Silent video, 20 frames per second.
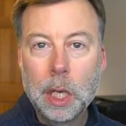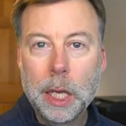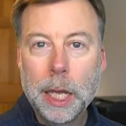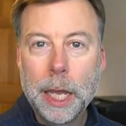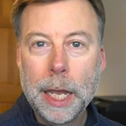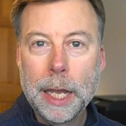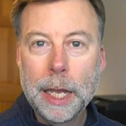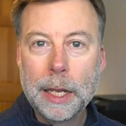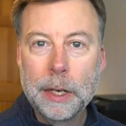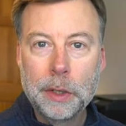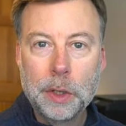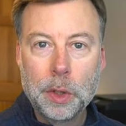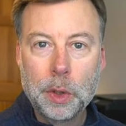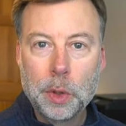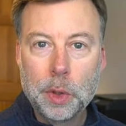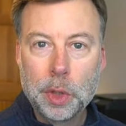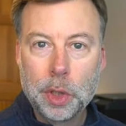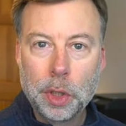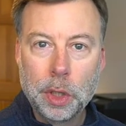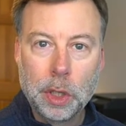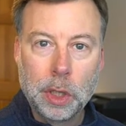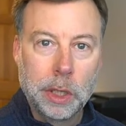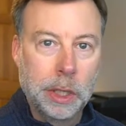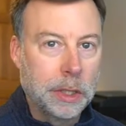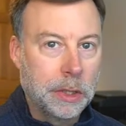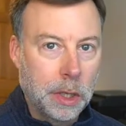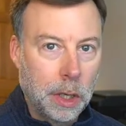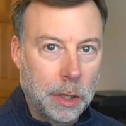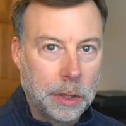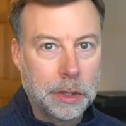and you should
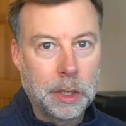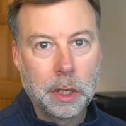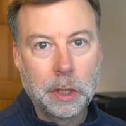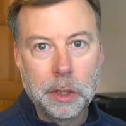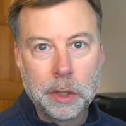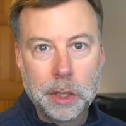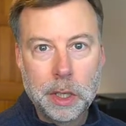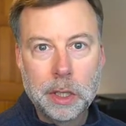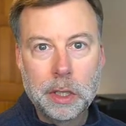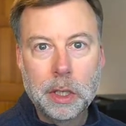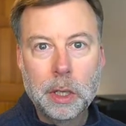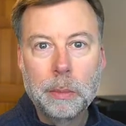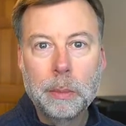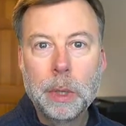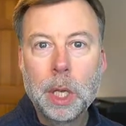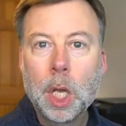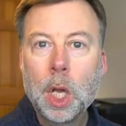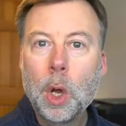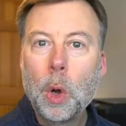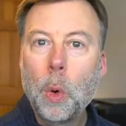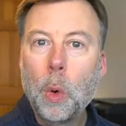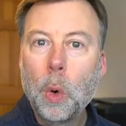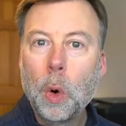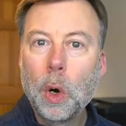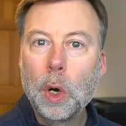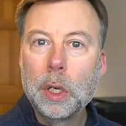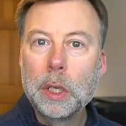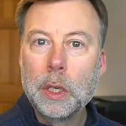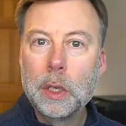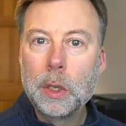install this on your system or
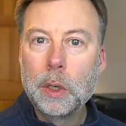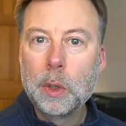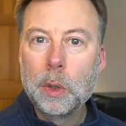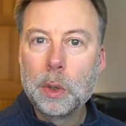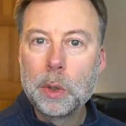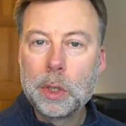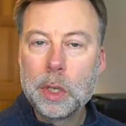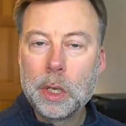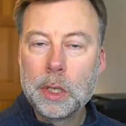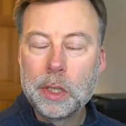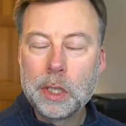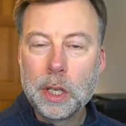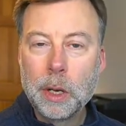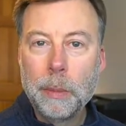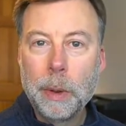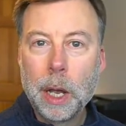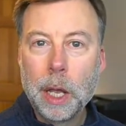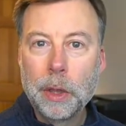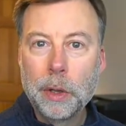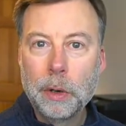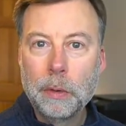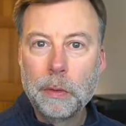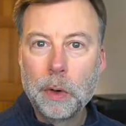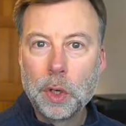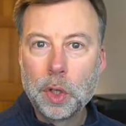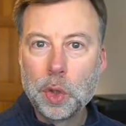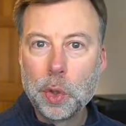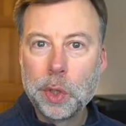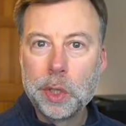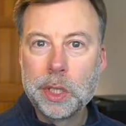use some other
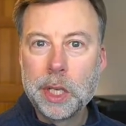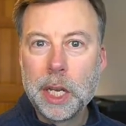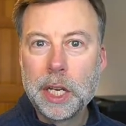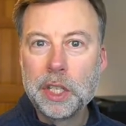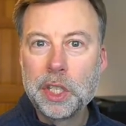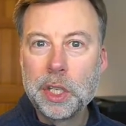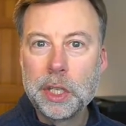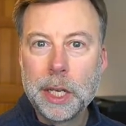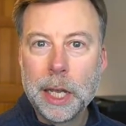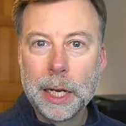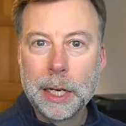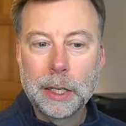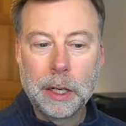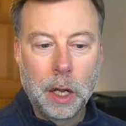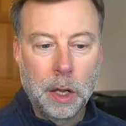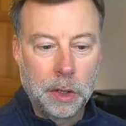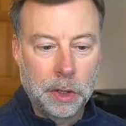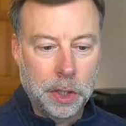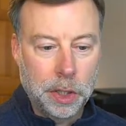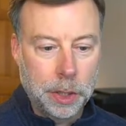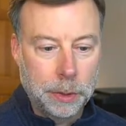virtualization technology.